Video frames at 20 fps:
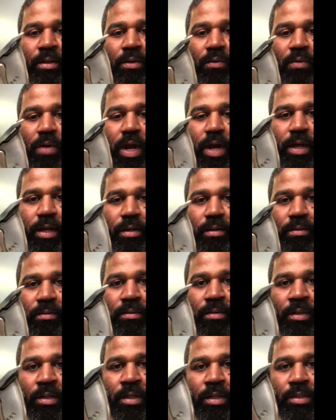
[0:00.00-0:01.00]
right?
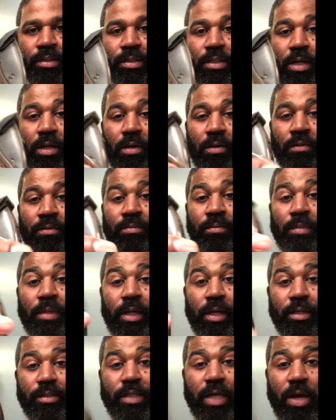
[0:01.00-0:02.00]
So
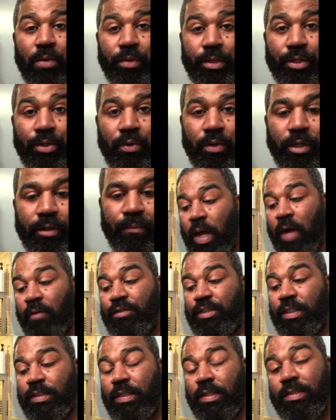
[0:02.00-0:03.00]
here's how we do it. I've
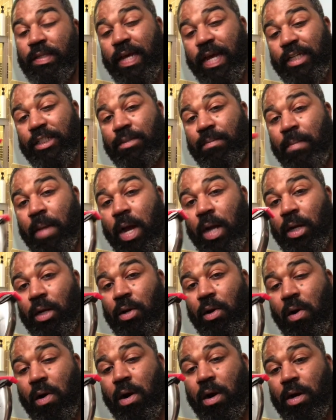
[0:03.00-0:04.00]
just attached my
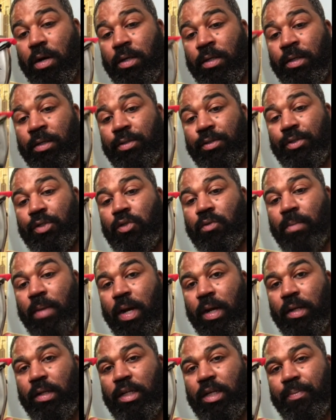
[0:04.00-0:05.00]
guard to my
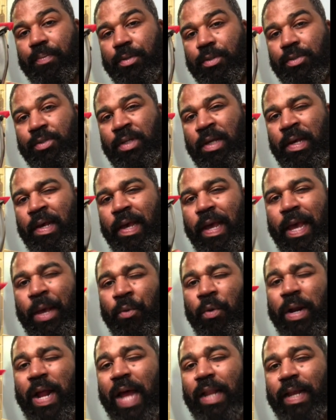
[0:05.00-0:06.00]
clippers, and
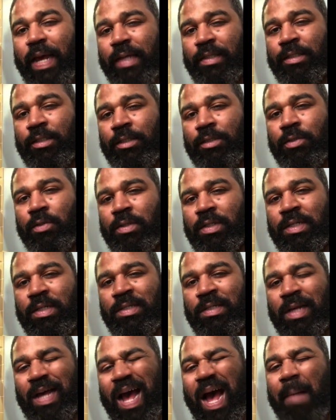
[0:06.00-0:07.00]
what I like to do
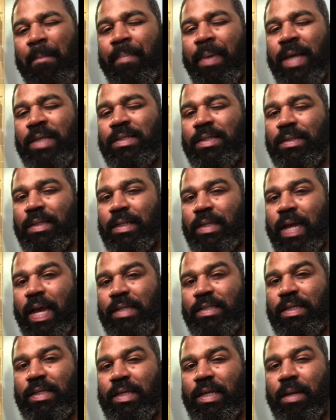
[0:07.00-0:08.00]
is I basically like
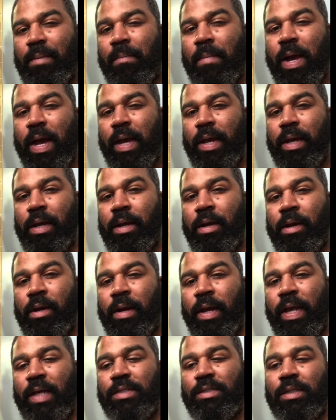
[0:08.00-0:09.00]
to get my
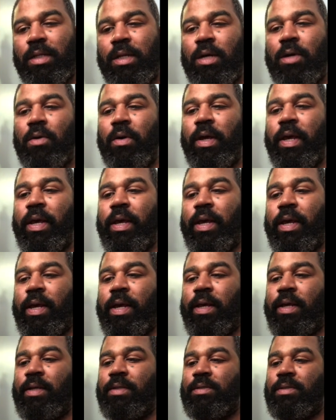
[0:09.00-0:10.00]
hair as low
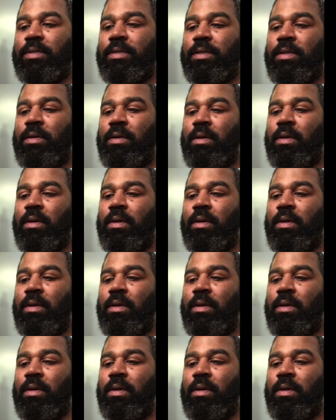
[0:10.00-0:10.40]
as